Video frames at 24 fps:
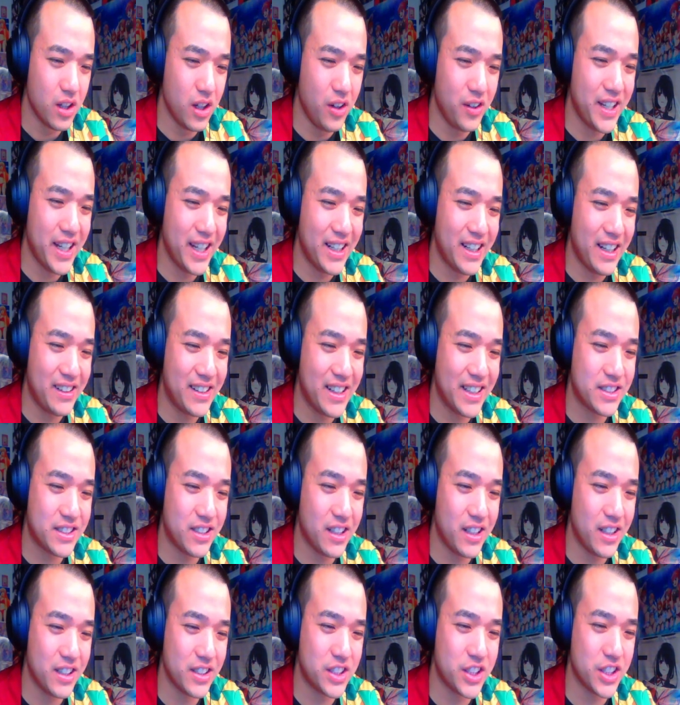Okay, now that's
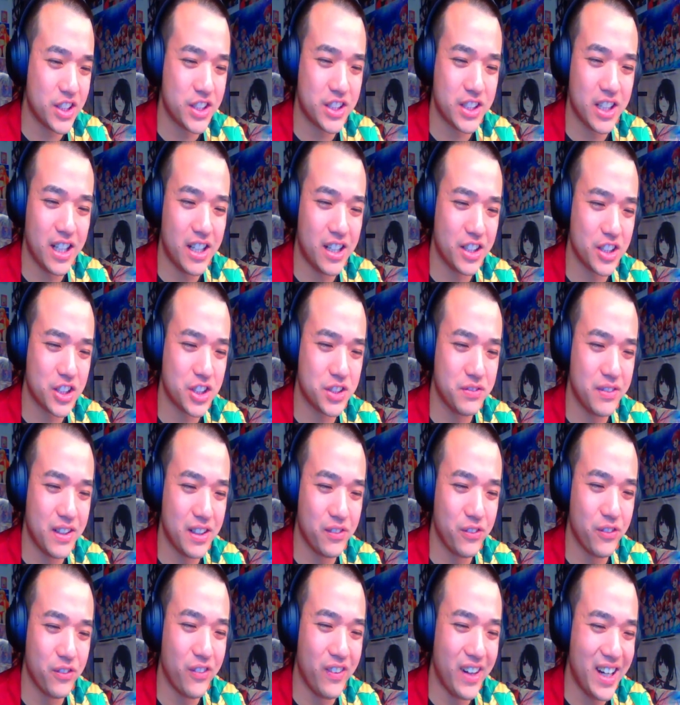harsh. Just harsh,
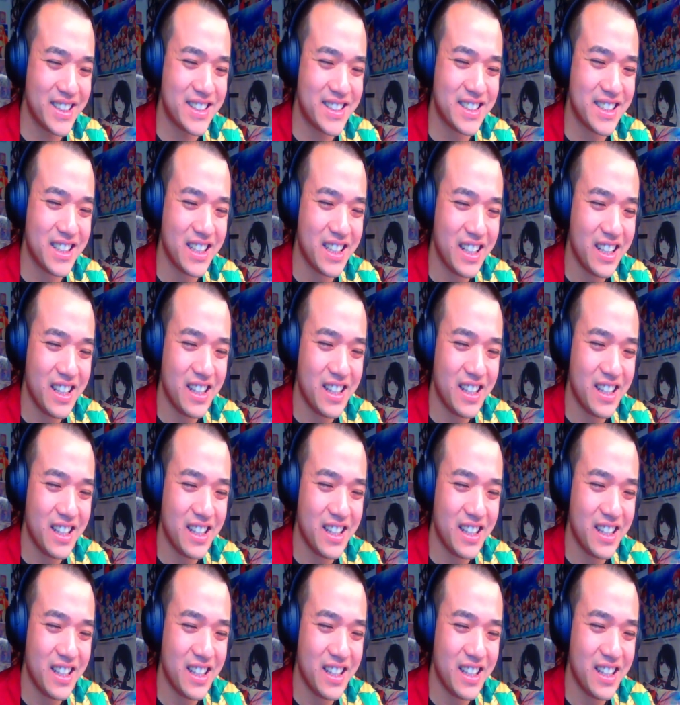man. What?